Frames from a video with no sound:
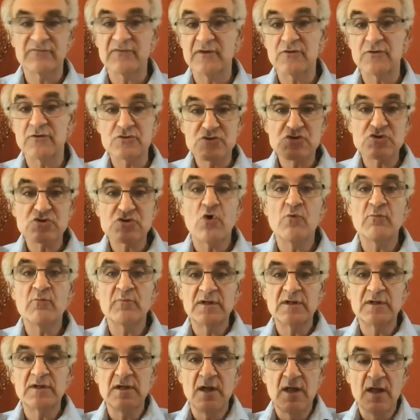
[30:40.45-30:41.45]
And there's so
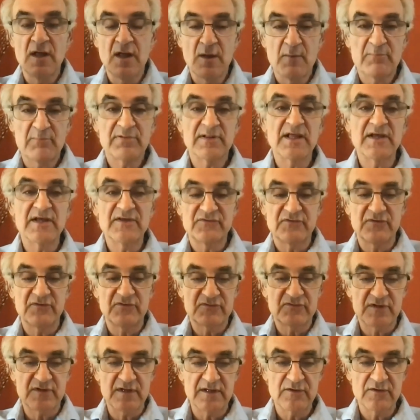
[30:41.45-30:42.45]
many
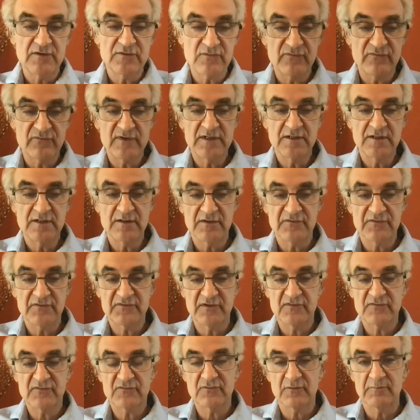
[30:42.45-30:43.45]
places to intervene in the
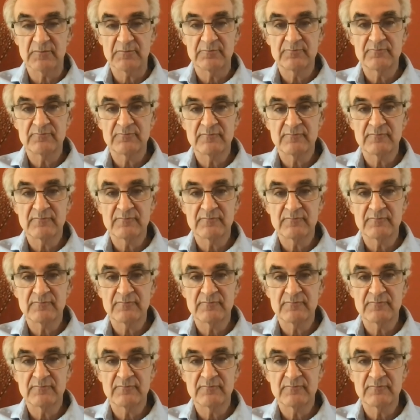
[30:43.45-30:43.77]
system.